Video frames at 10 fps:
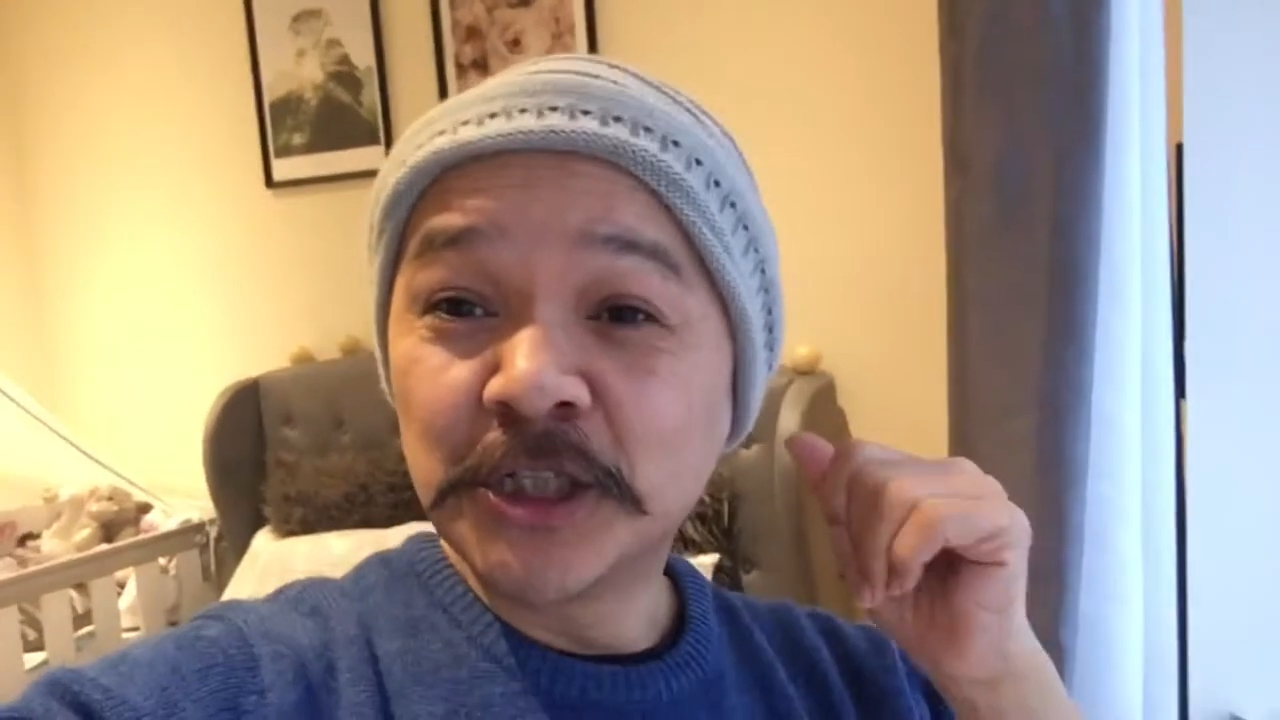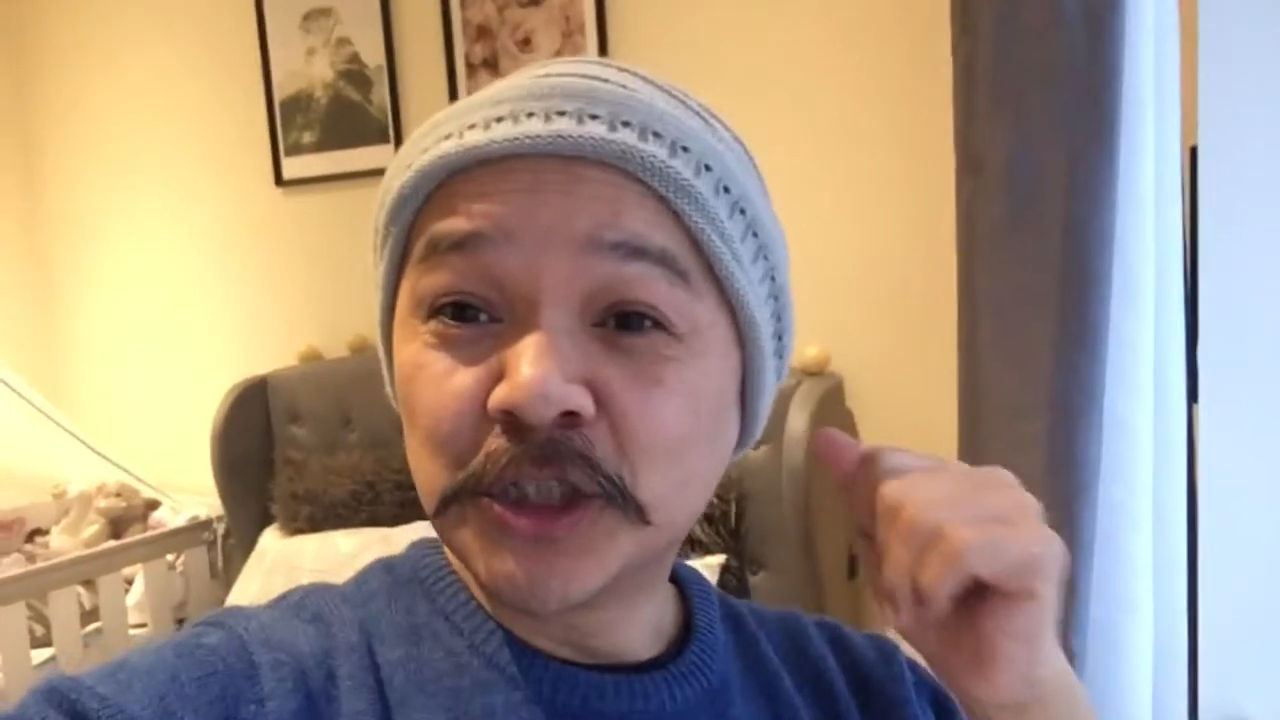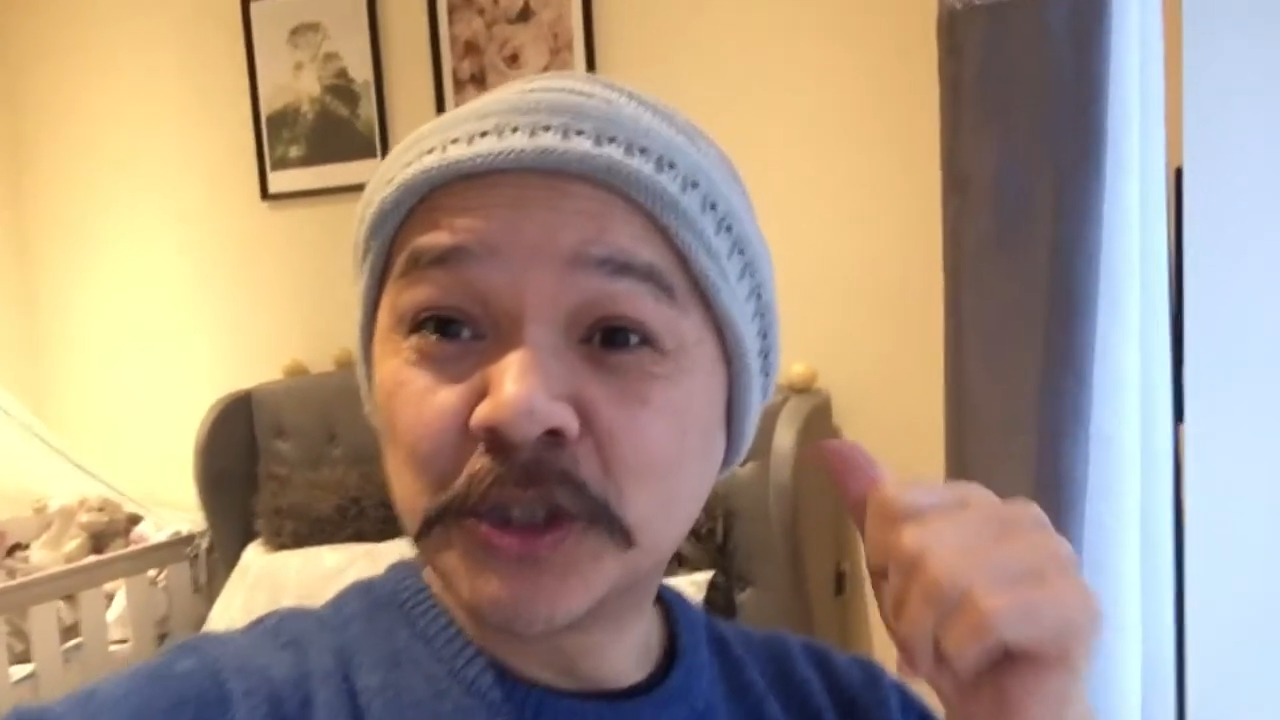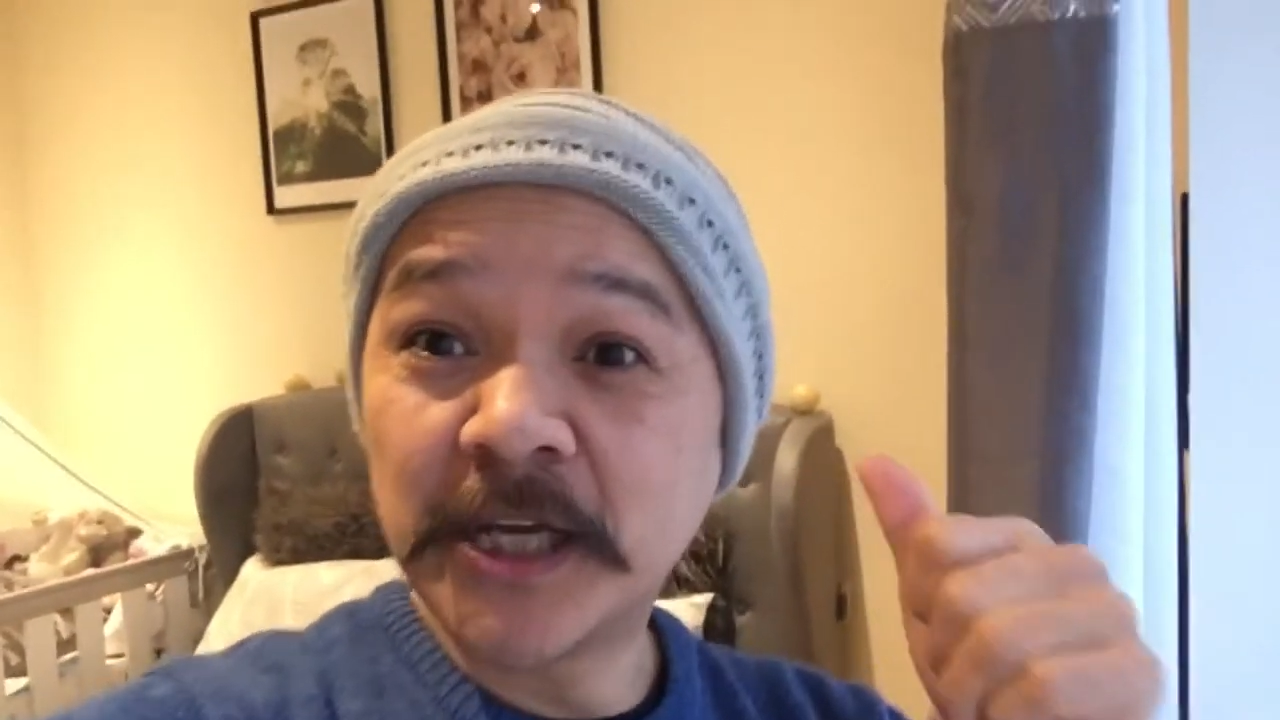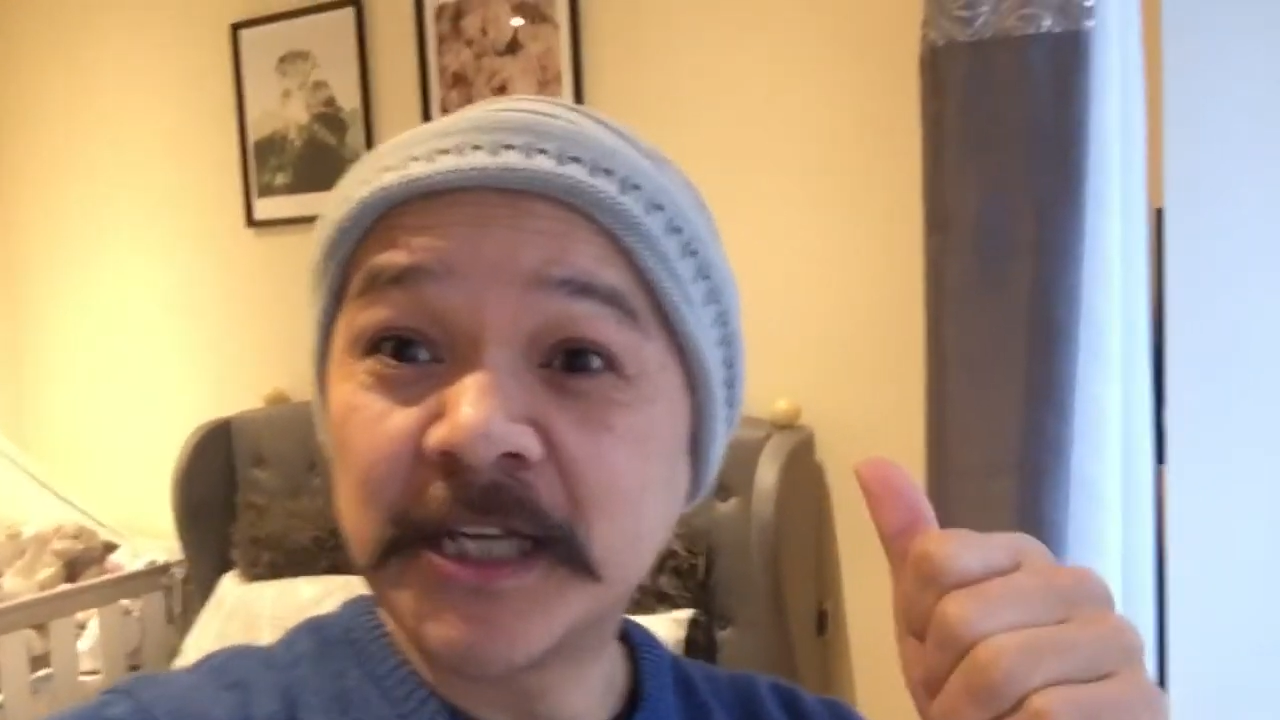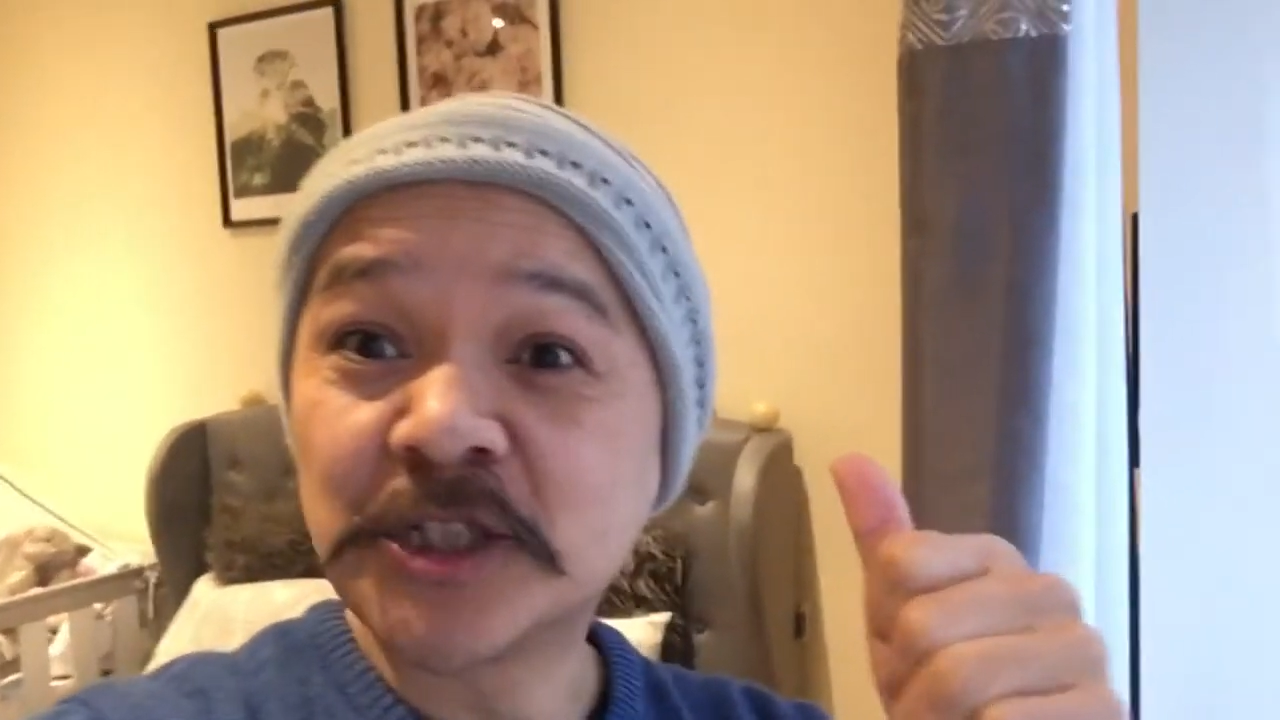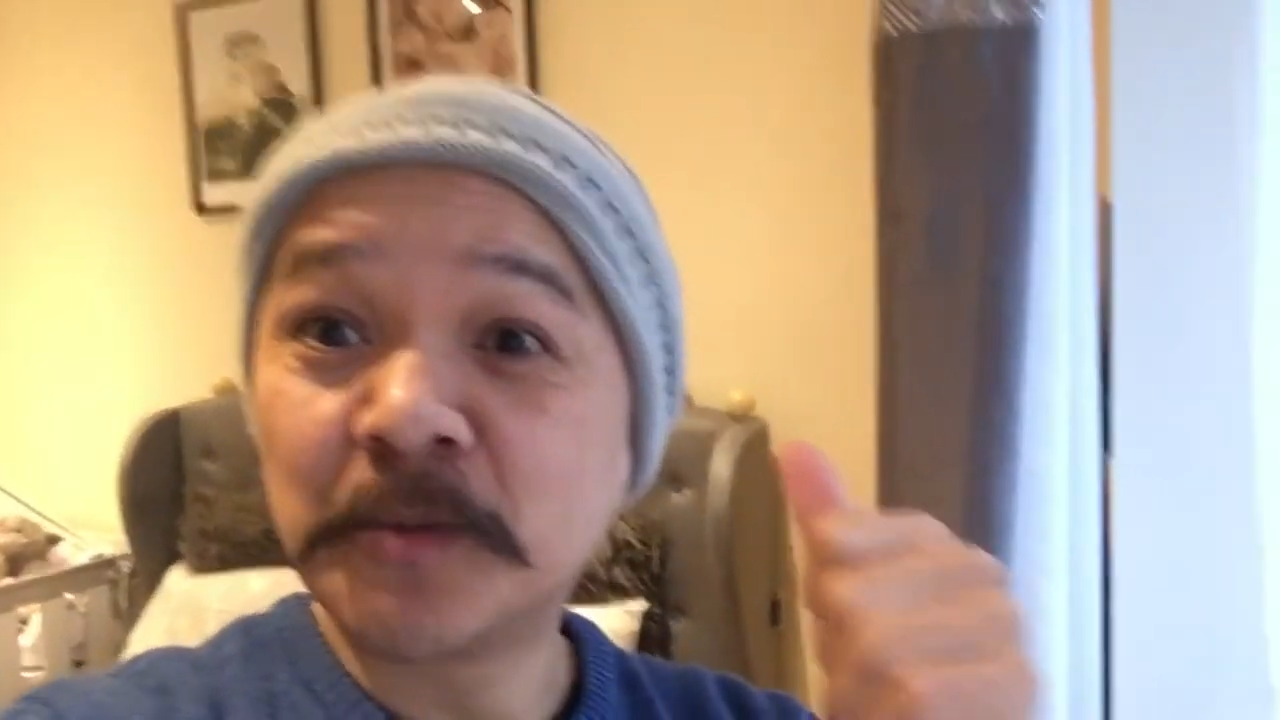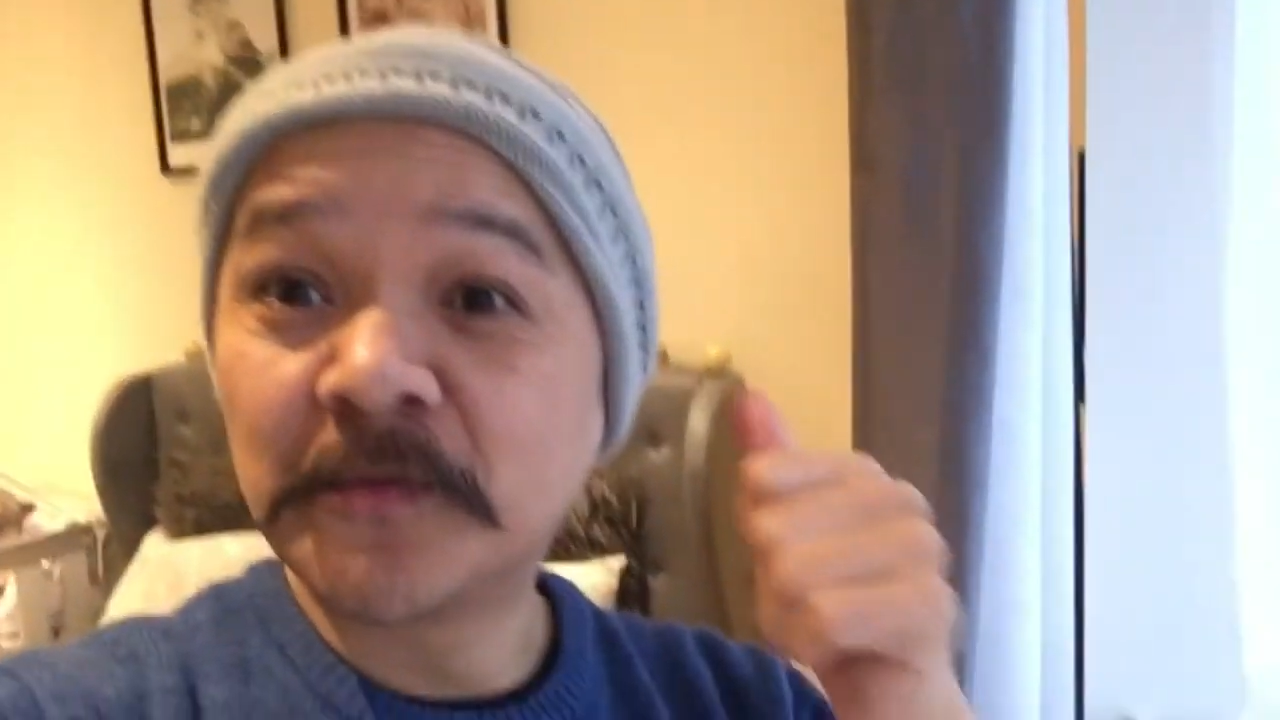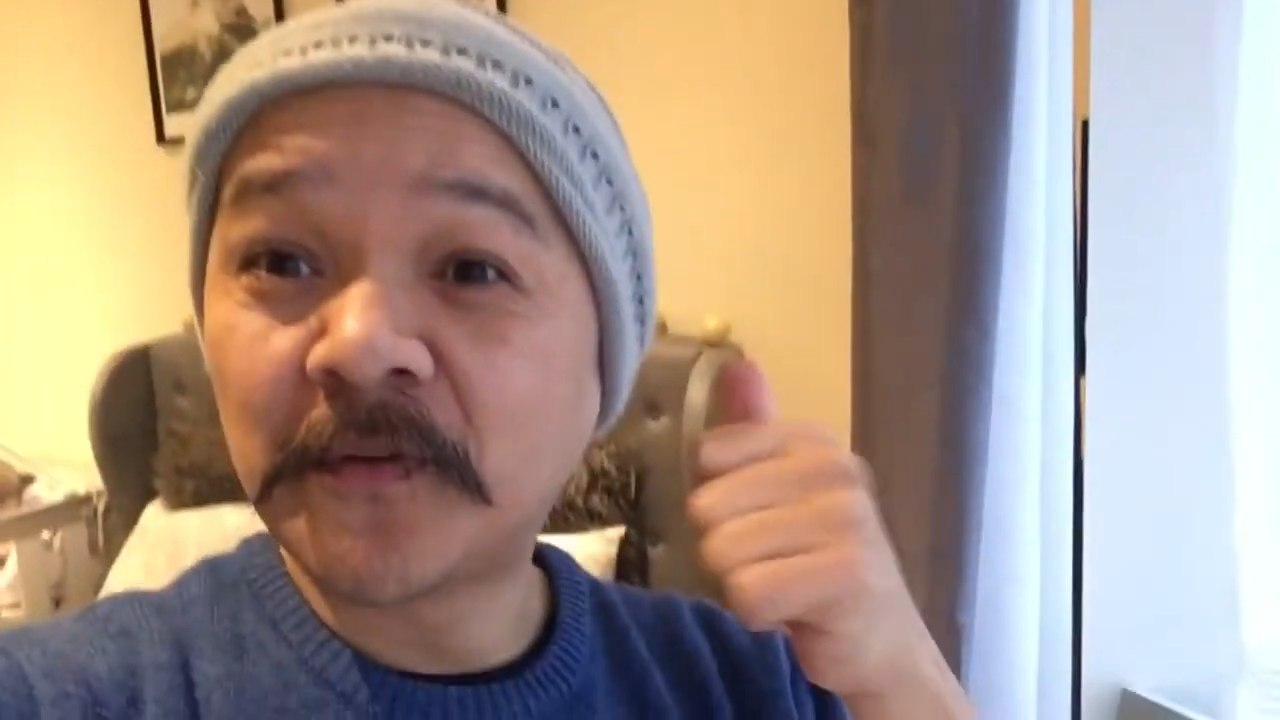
Today is going to be a